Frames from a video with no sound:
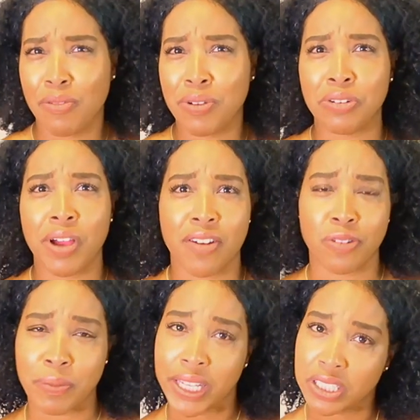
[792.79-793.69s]
We do
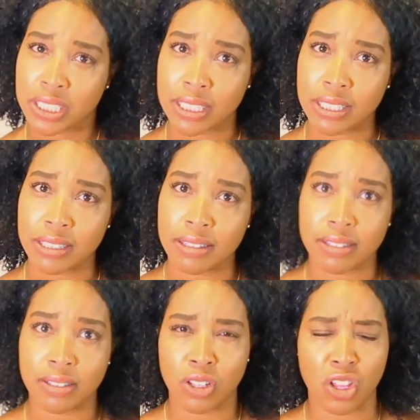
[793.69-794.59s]

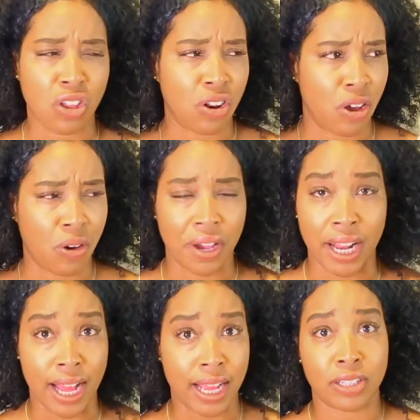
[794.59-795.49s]
affirmations, you know,
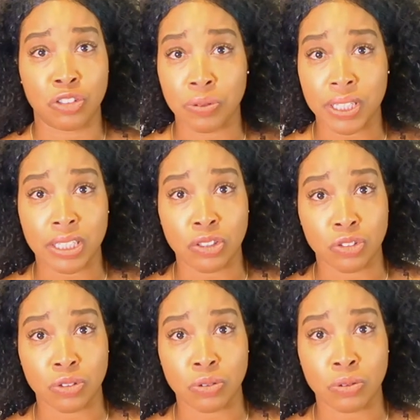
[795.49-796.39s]
and I join in
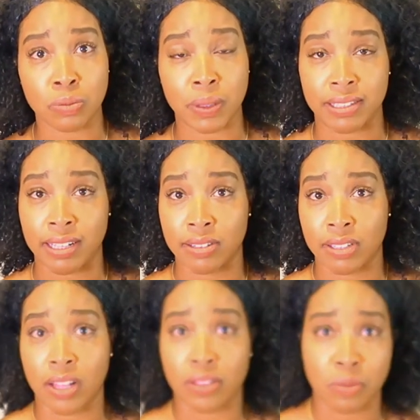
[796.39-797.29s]
too because I
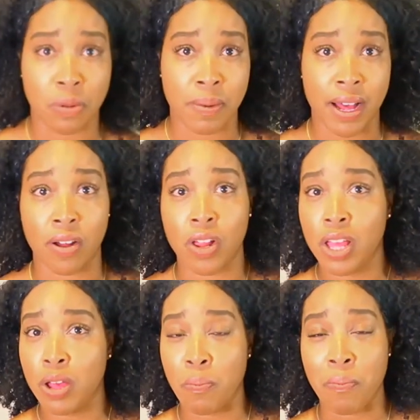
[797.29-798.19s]
tell them about
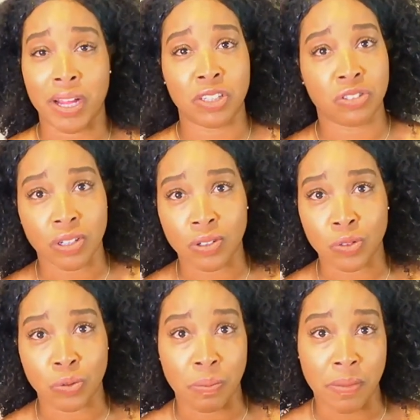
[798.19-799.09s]
my
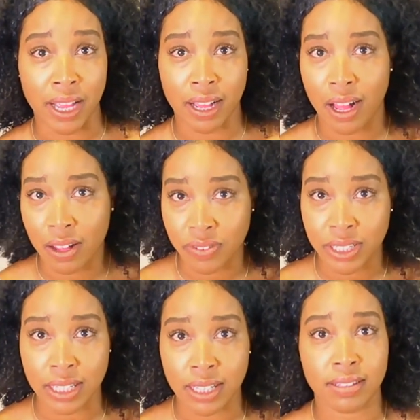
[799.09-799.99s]
struggles with my
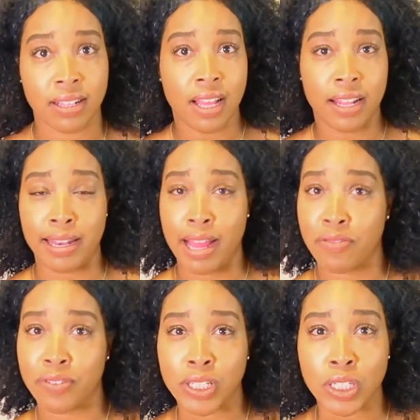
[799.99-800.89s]
confidence,
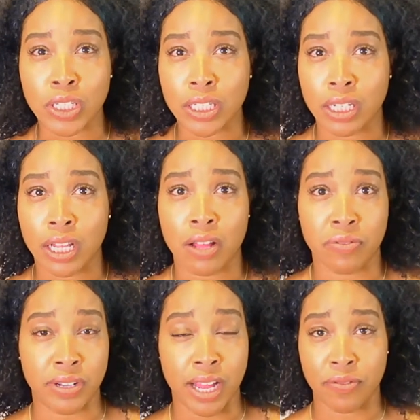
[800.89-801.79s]
not feeling good
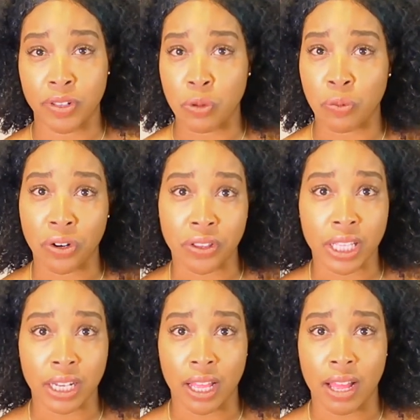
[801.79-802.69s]
enough, not feeling
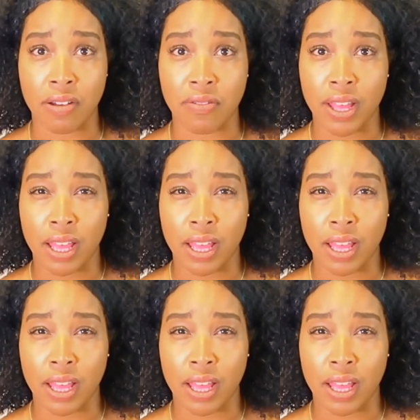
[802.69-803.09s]
worthy enough.